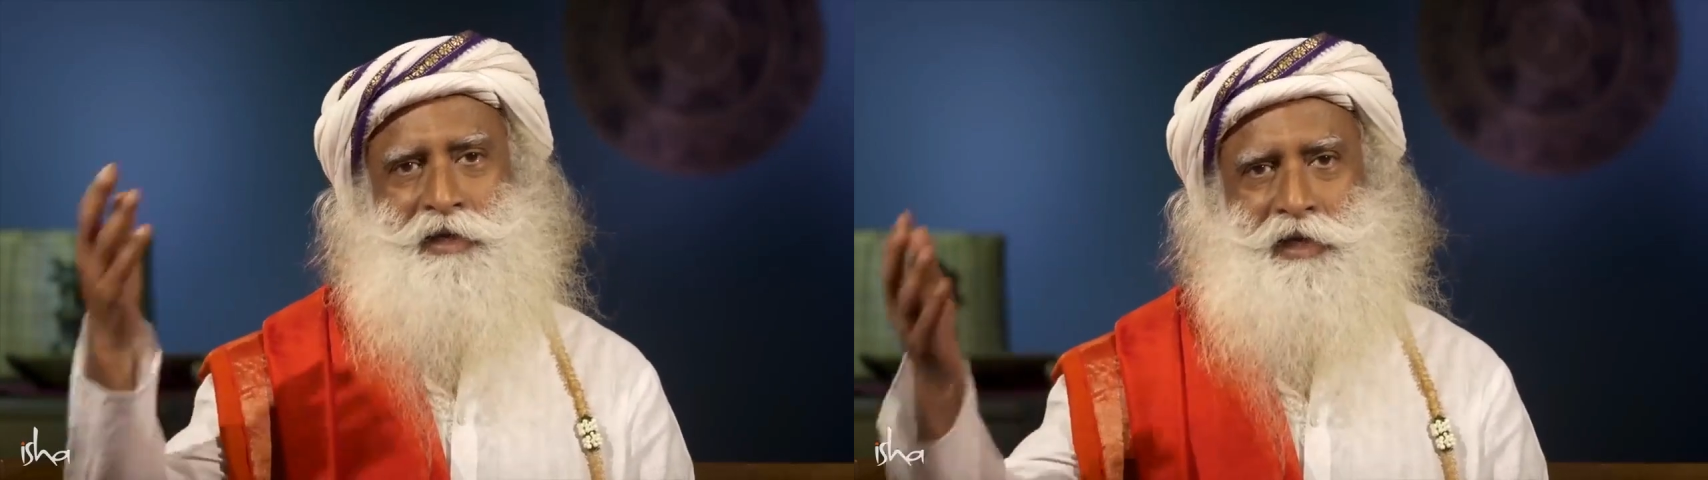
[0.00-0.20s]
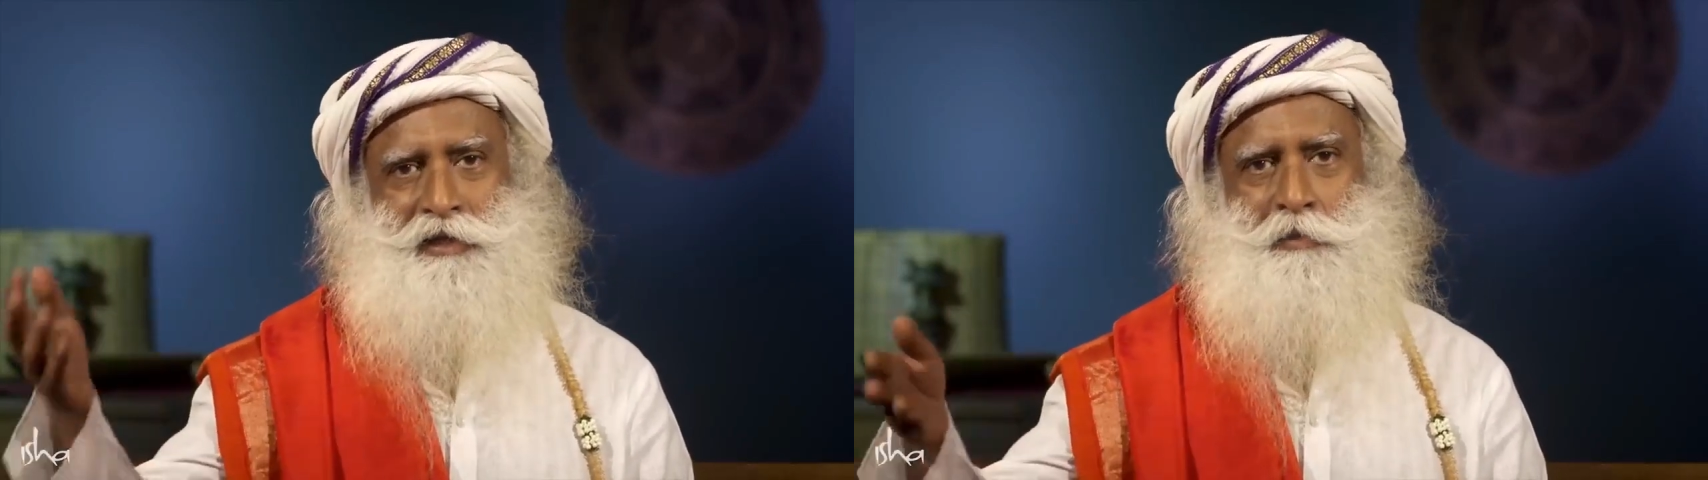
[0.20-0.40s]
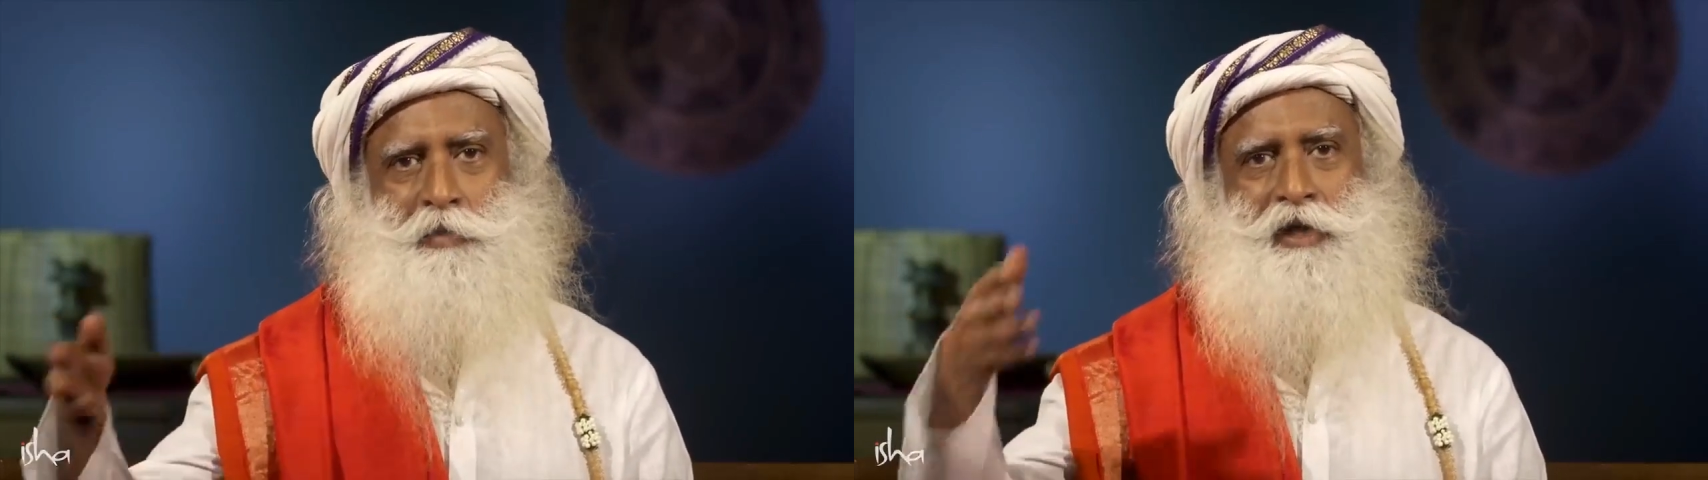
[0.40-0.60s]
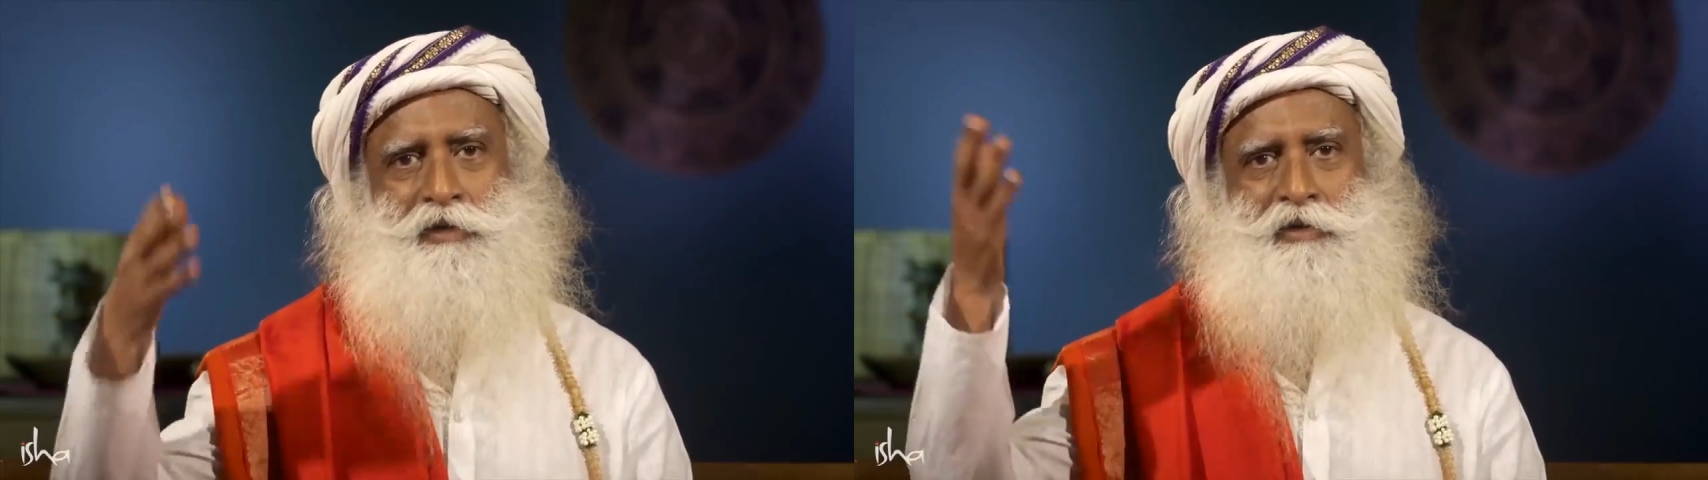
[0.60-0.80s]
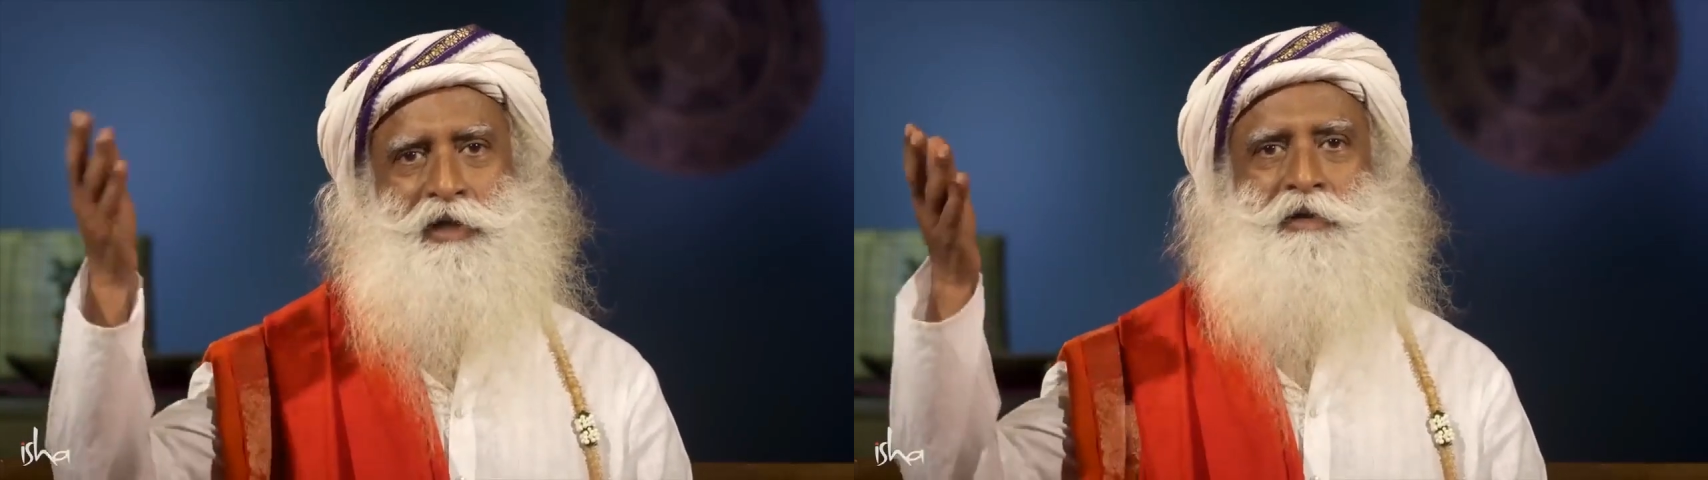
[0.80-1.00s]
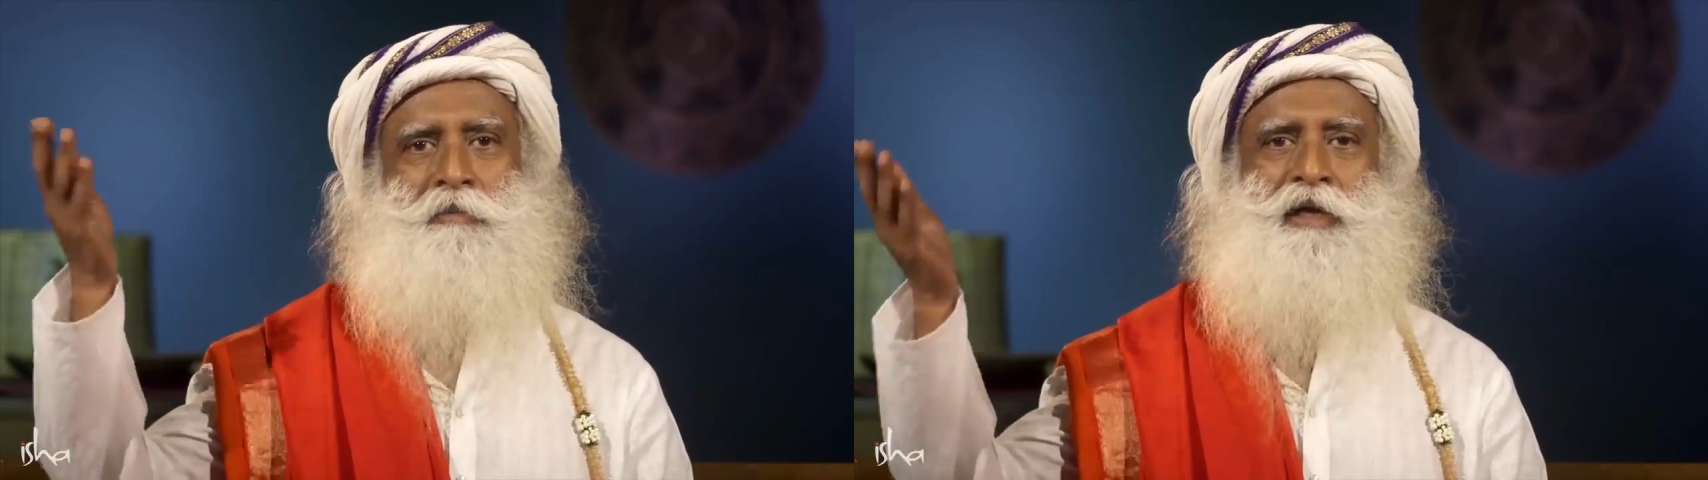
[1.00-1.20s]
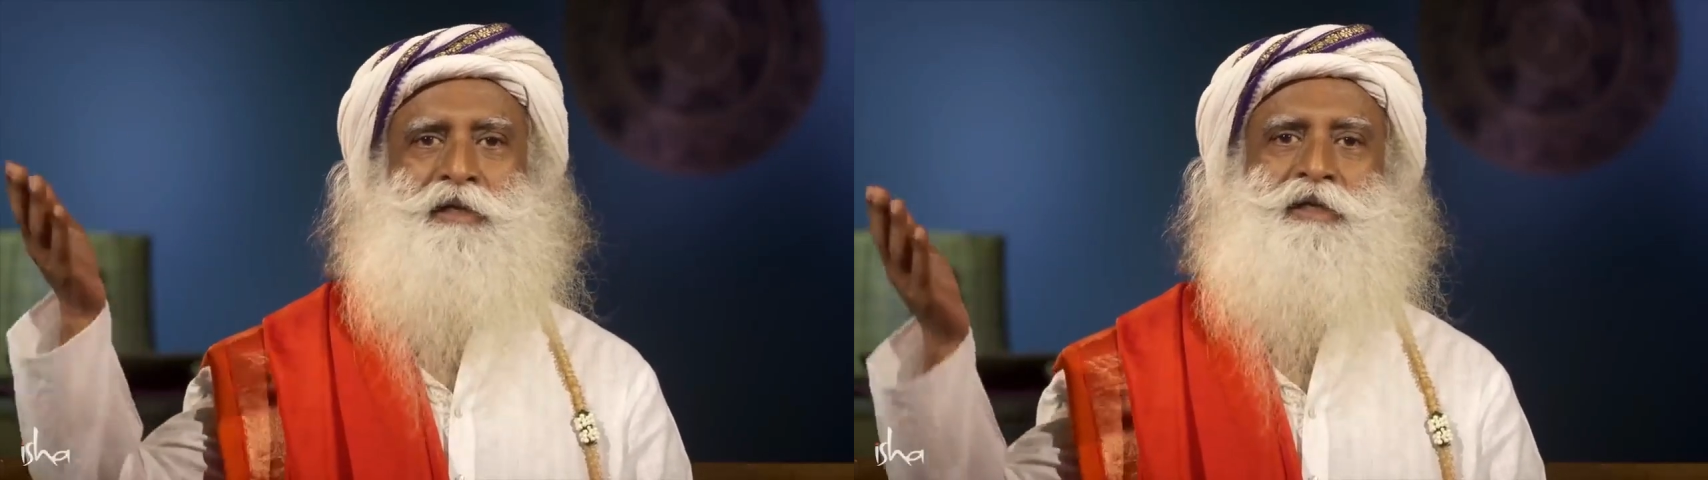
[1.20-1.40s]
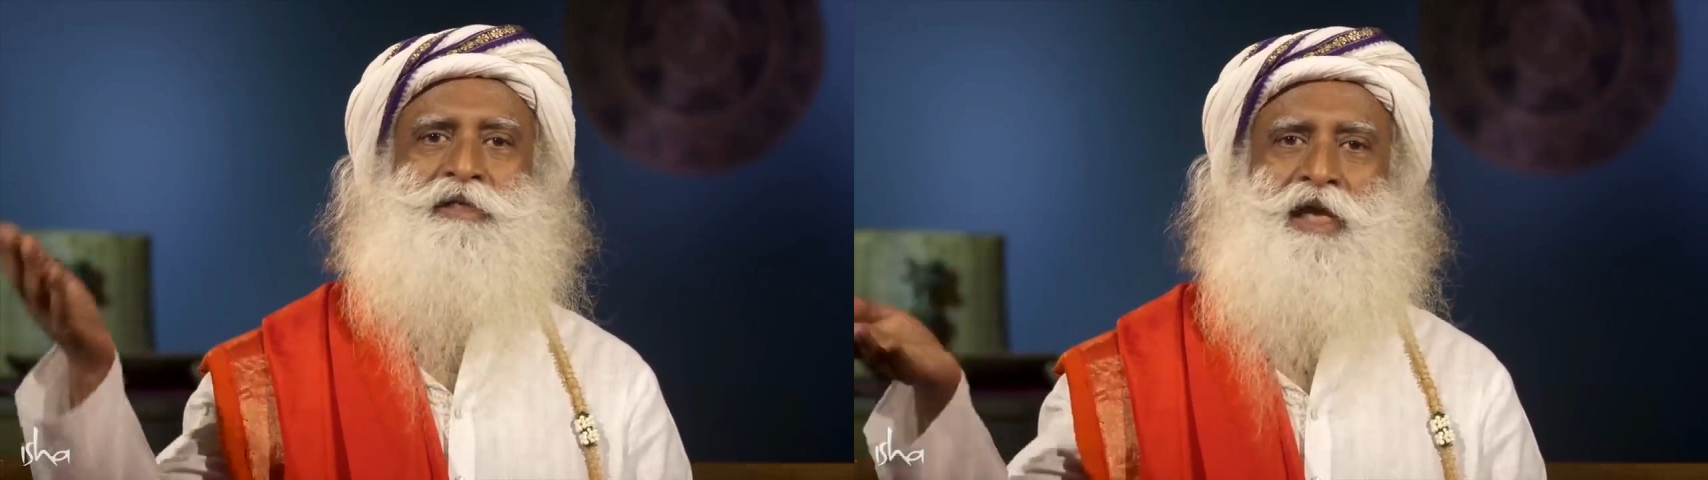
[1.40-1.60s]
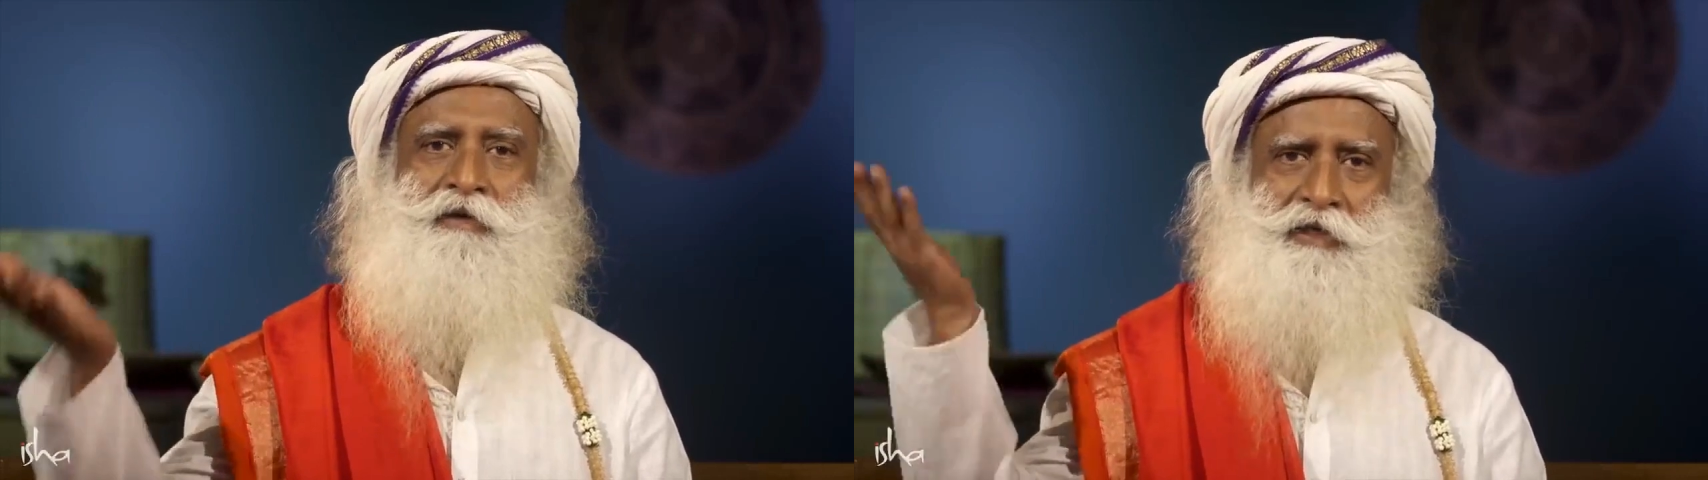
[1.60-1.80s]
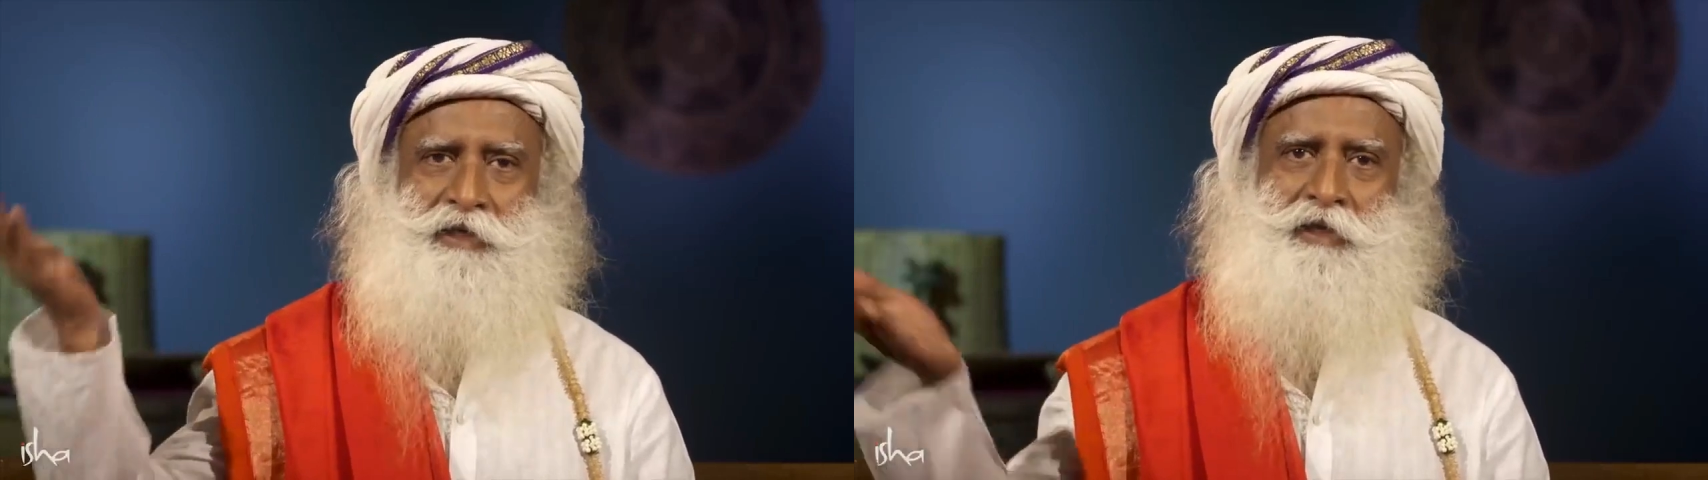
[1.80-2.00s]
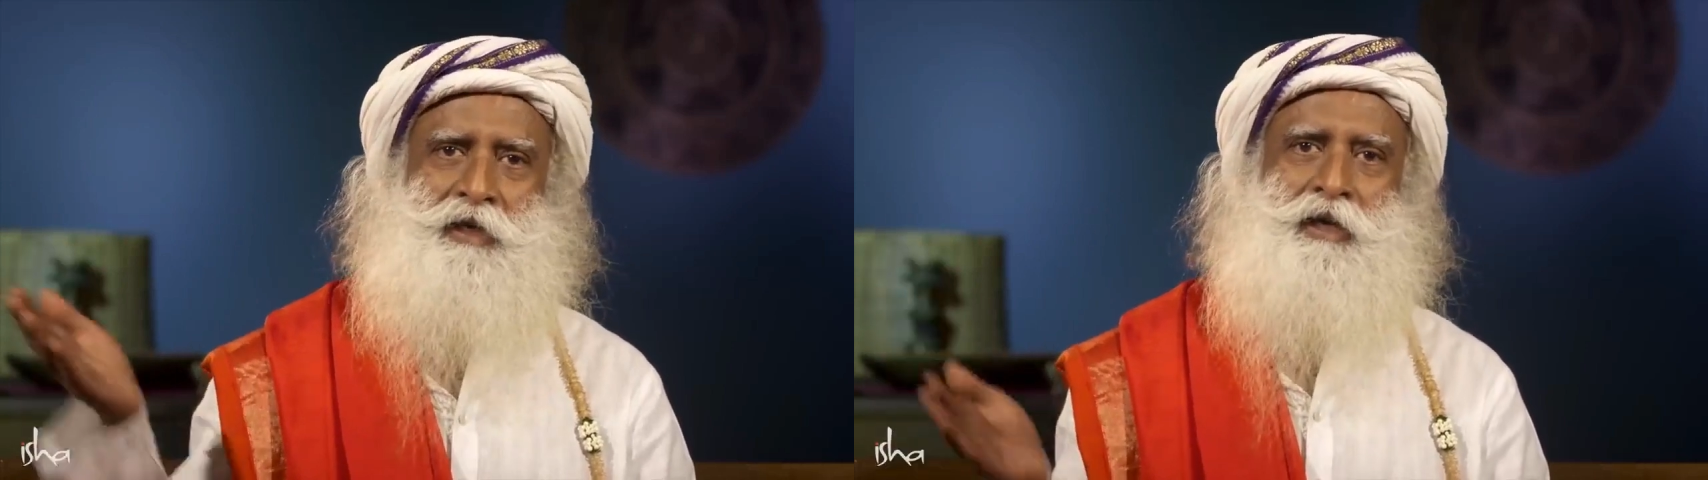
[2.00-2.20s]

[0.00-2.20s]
and other particulate matter is heavy,